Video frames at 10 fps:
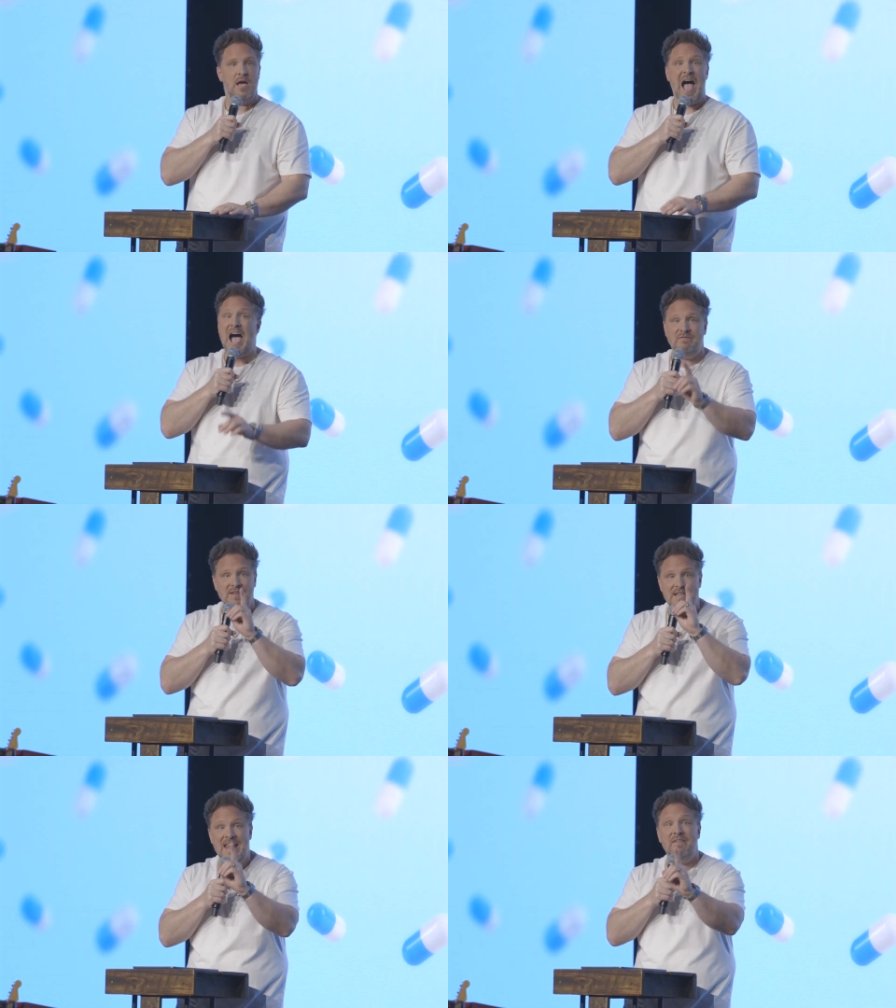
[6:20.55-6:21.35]
I've
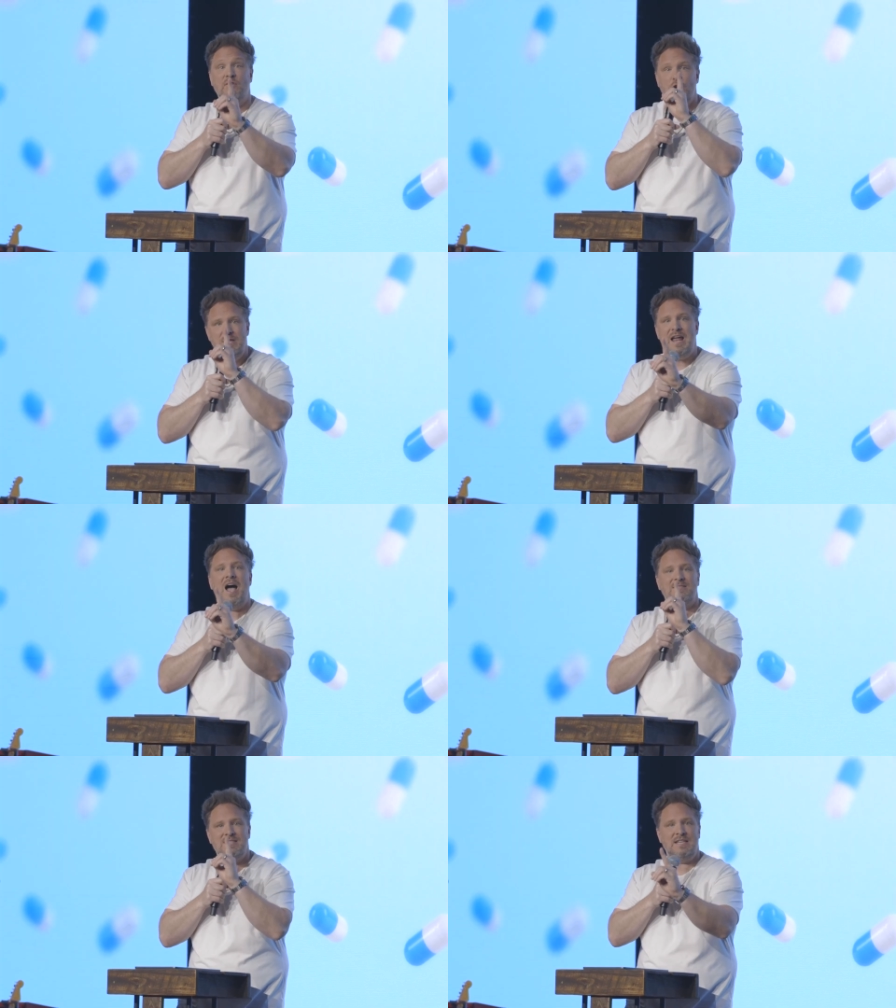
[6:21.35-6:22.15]
never
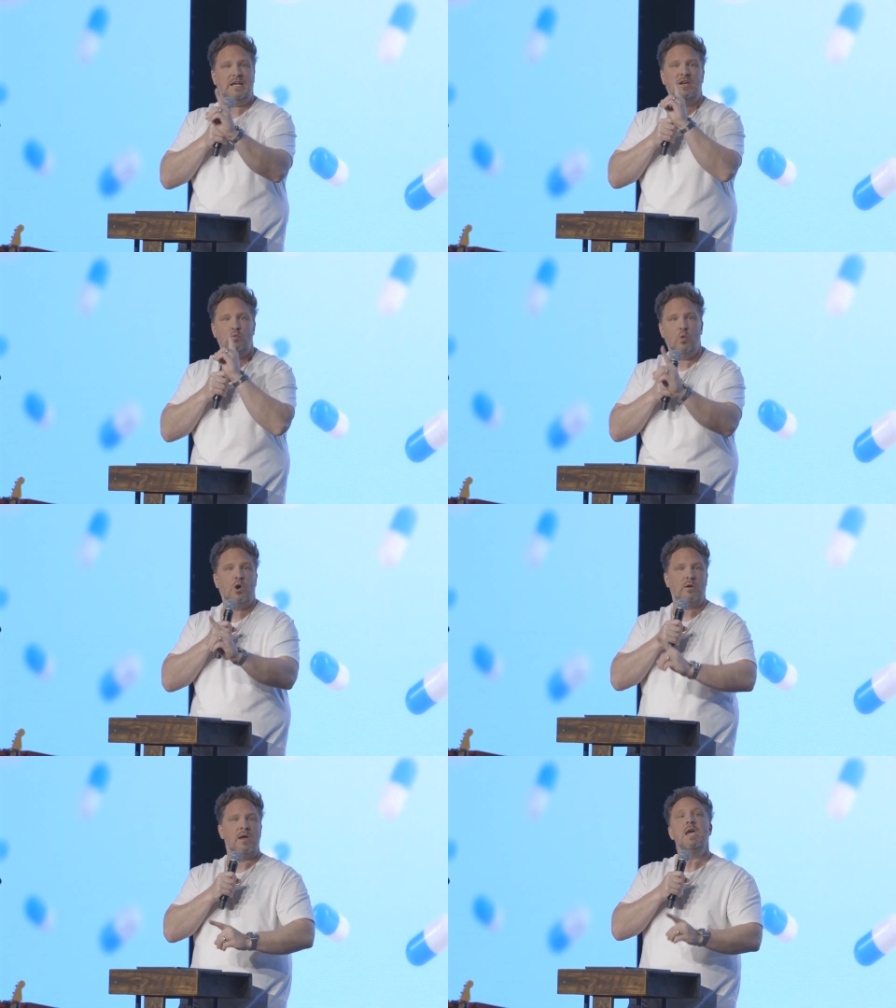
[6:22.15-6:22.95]
not seen it
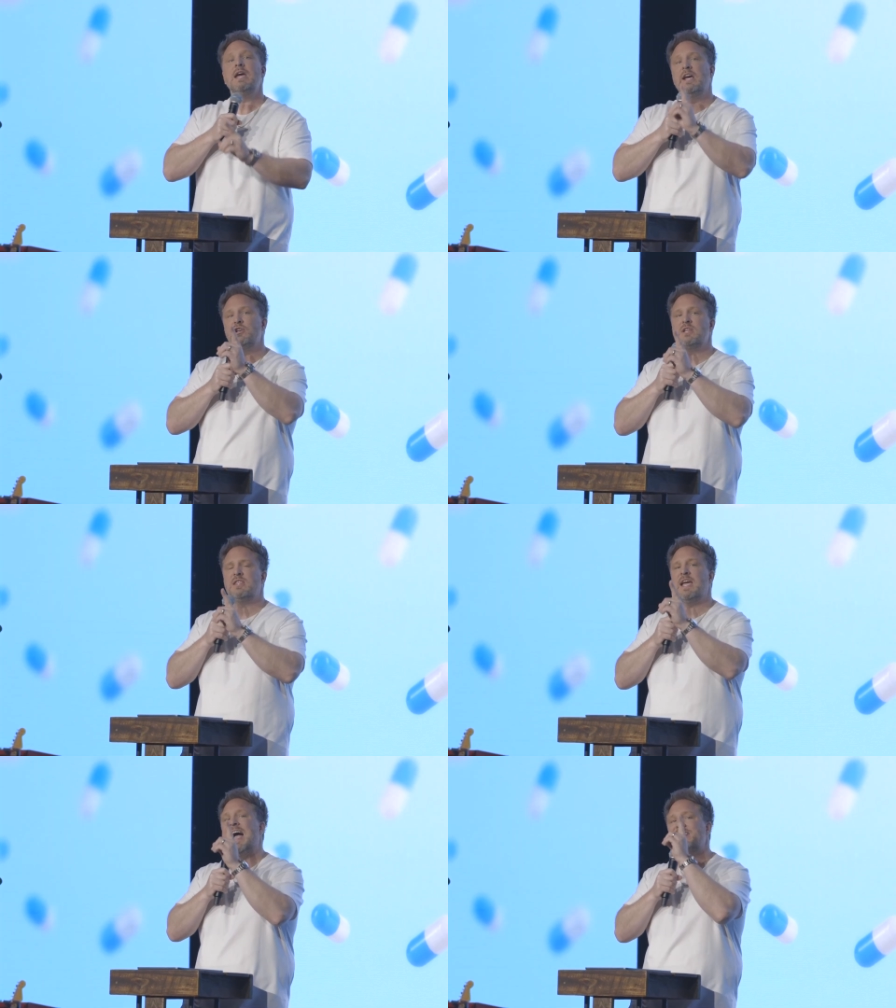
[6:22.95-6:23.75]
work. Here's the
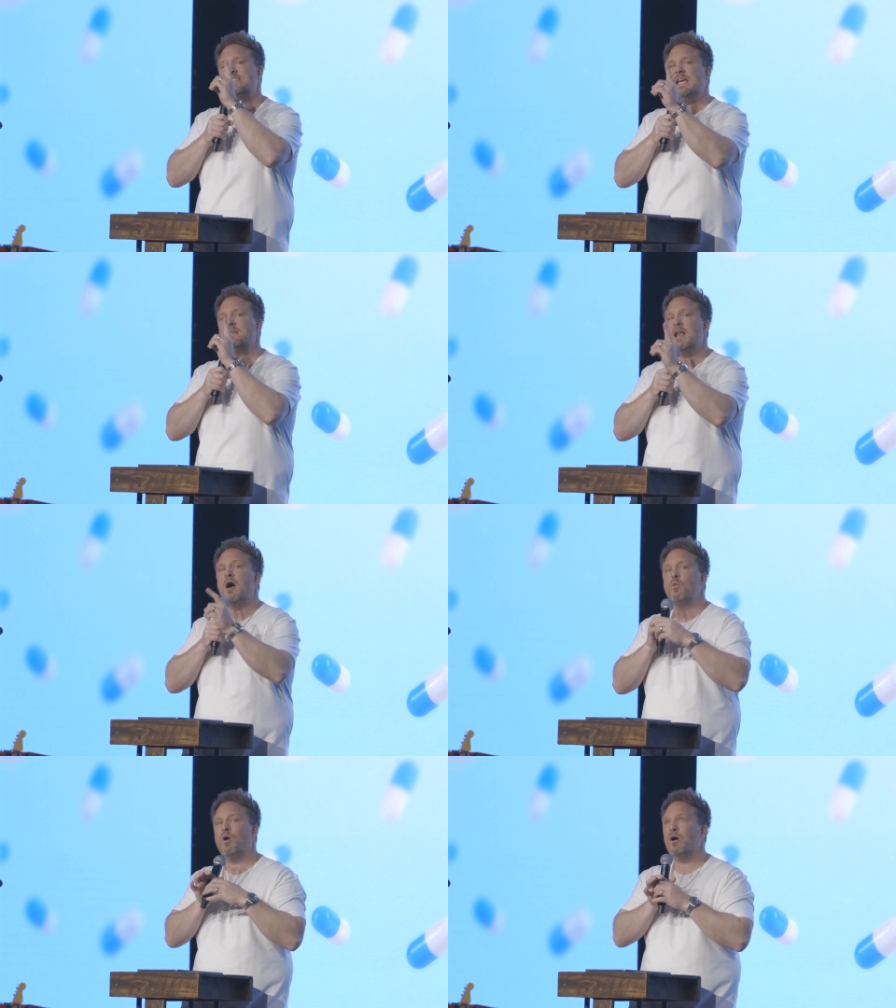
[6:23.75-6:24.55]
thing I see it
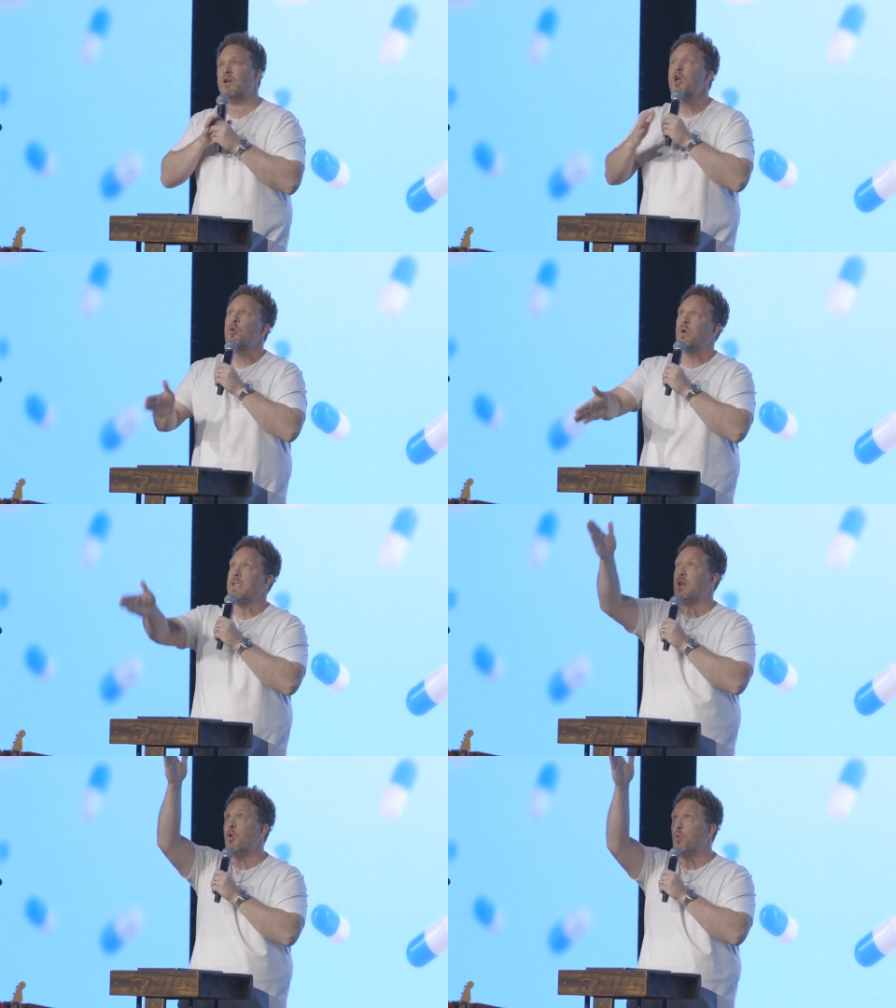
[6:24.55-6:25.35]
not work when
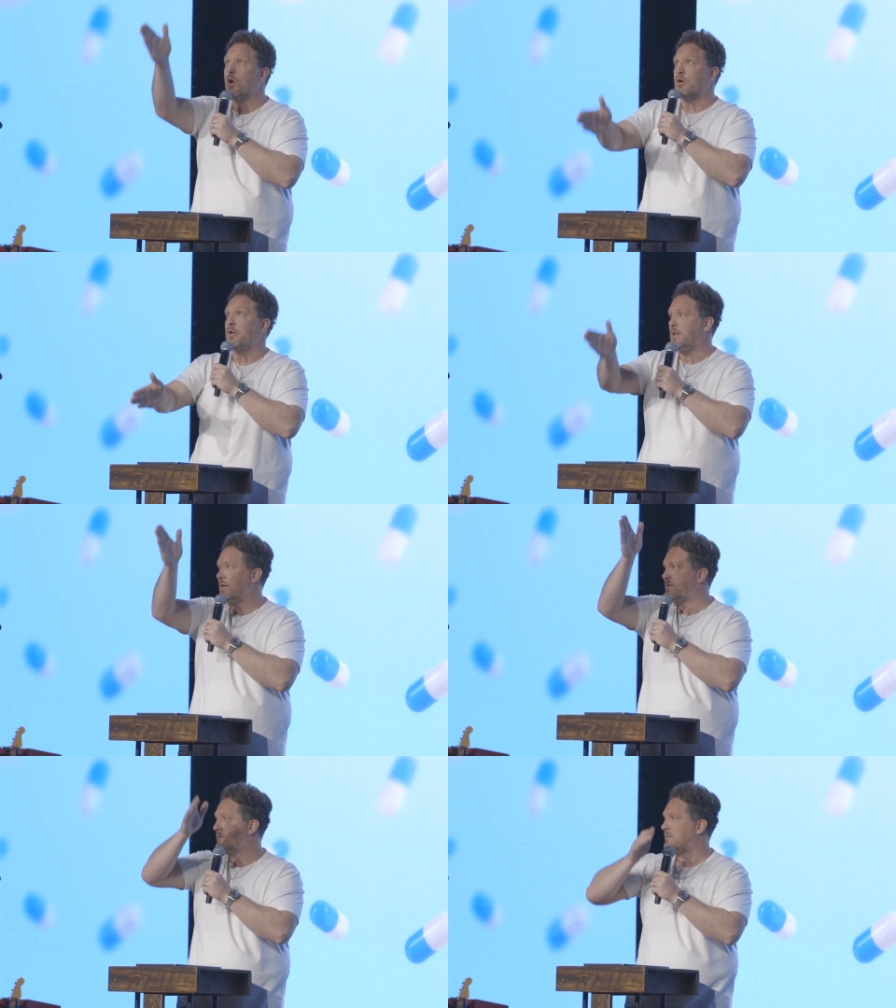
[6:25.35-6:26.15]
they don't work on
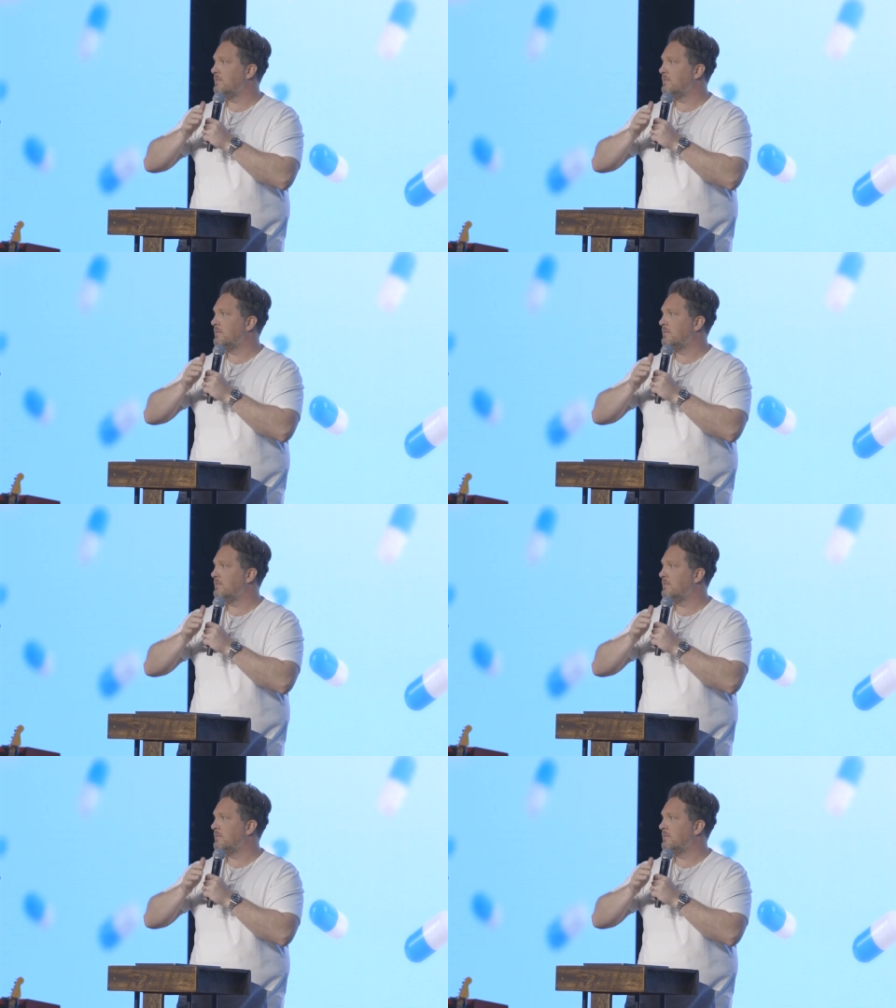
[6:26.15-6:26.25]
this.